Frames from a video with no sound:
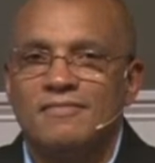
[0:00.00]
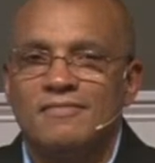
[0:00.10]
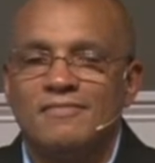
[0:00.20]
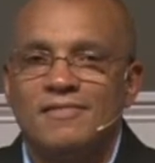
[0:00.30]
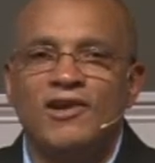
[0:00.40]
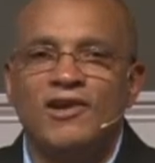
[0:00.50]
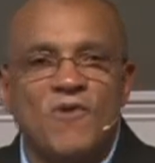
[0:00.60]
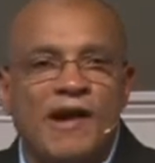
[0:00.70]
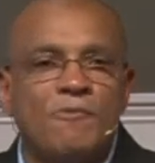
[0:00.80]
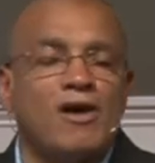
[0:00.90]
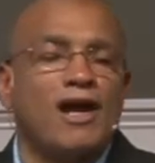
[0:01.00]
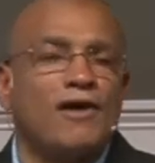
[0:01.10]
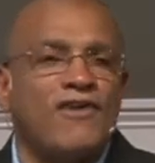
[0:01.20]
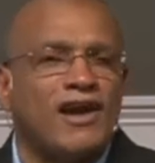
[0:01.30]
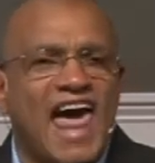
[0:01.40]
In the framework of
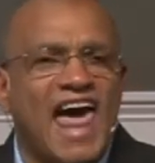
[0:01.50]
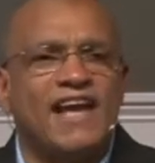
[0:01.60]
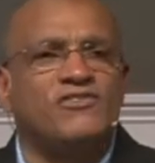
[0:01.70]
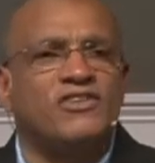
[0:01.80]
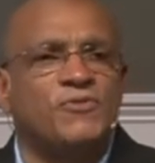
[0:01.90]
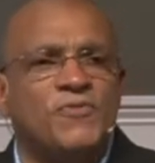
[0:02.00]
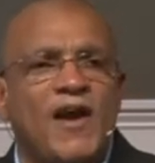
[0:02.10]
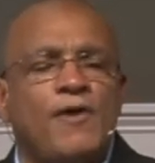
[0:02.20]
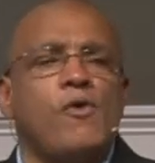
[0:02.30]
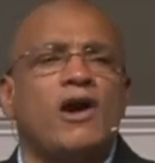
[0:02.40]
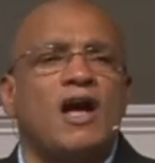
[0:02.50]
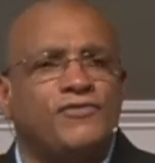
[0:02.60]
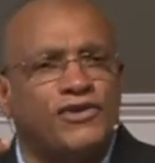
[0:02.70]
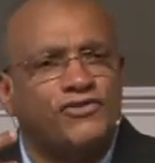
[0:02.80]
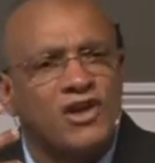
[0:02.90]
our lives, in the framework of
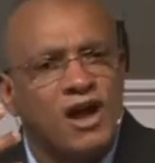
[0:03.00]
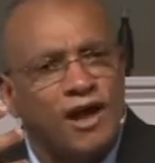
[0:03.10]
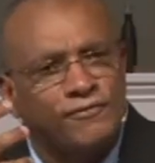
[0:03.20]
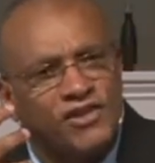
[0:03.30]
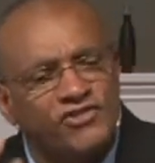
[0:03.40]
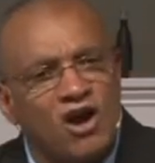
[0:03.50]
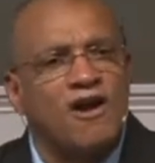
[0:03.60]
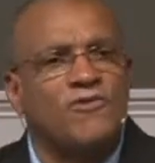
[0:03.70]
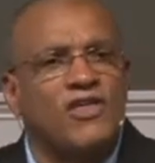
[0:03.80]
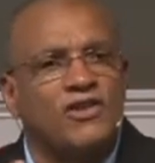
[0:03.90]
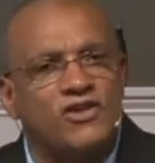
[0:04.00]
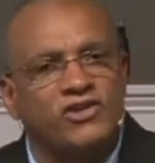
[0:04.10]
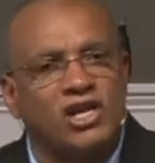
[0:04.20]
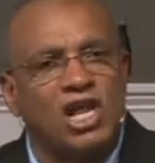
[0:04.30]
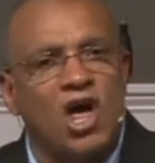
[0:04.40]
this earth and this
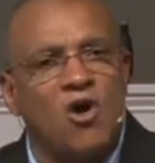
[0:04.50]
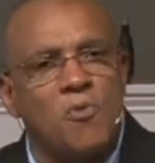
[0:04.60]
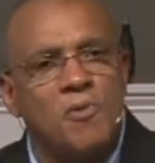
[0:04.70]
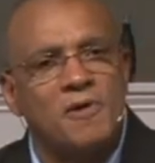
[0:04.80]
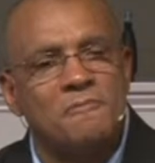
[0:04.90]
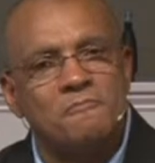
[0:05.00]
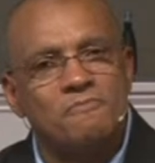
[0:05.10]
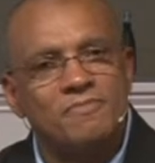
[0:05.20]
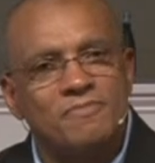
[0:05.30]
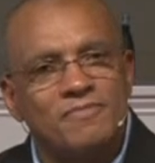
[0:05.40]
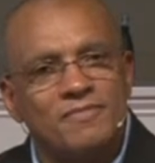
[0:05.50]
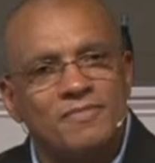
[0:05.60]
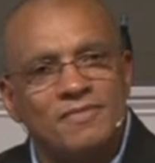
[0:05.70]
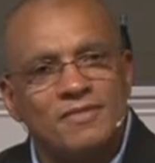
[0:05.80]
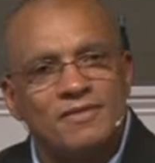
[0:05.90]
globe,
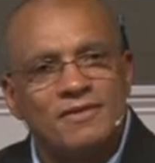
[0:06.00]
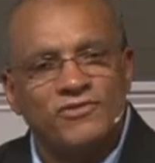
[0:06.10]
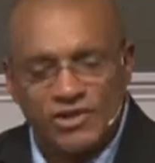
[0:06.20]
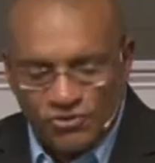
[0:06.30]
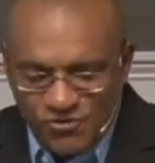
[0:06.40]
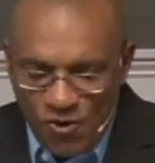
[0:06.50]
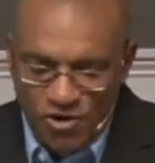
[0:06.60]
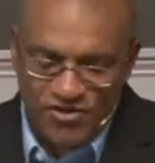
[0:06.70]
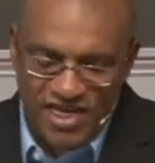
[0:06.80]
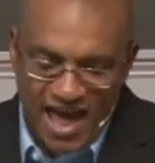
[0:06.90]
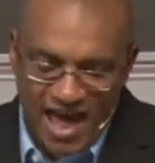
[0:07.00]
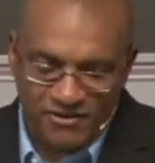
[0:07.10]
sets forth for that.